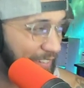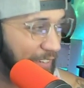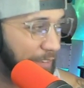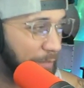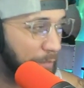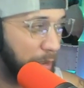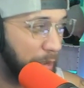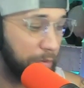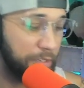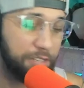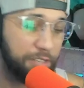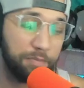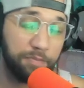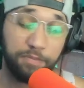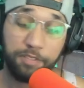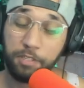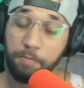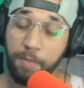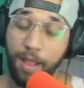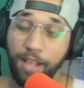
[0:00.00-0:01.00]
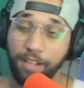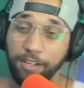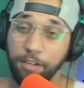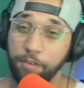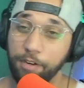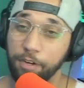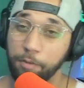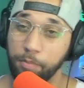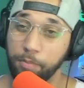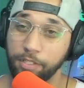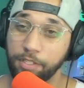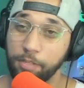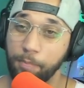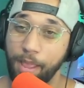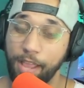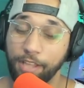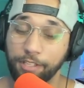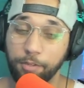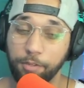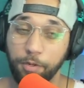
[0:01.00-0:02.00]
Maybe Smiley over here putting
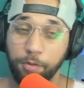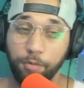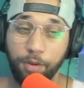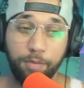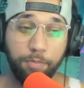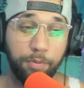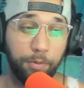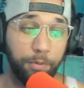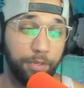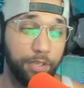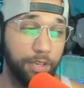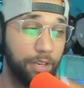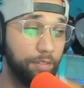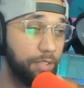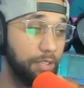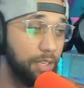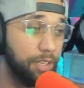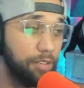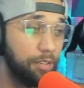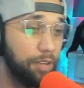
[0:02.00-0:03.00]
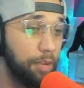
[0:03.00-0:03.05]
Tabasco or Red Bull. You never know.